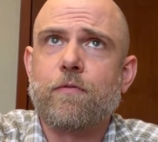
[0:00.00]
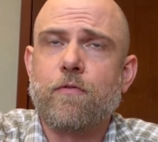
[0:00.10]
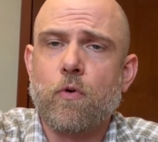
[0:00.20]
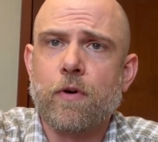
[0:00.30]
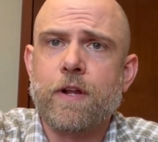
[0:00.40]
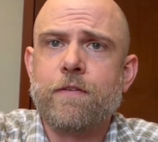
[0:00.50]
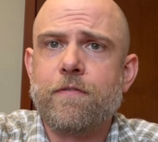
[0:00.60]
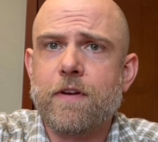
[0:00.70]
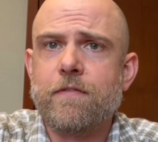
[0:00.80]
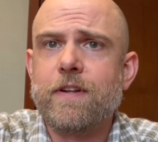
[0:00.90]
40,
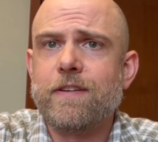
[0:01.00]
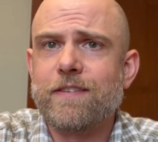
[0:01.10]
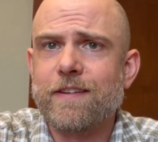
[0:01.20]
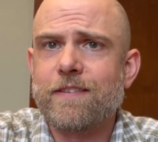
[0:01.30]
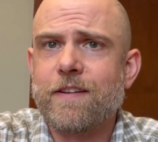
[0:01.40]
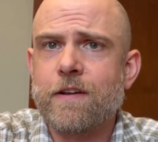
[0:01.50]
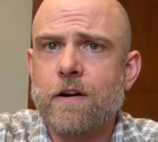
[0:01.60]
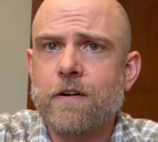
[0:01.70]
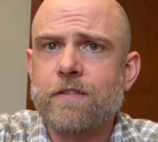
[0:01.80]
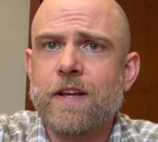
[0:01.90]
50, 60
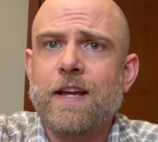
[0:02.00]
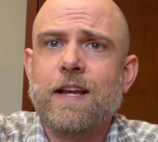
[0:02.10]
yards.